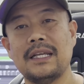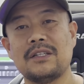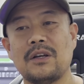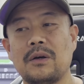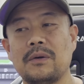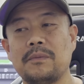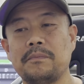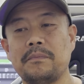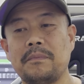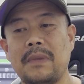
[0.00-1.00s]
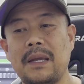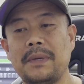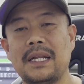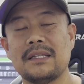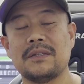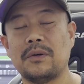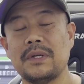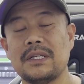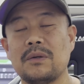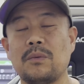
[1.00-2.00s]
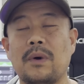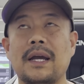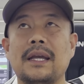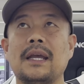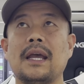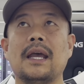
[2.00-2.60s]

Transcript: so maybe that's the reason why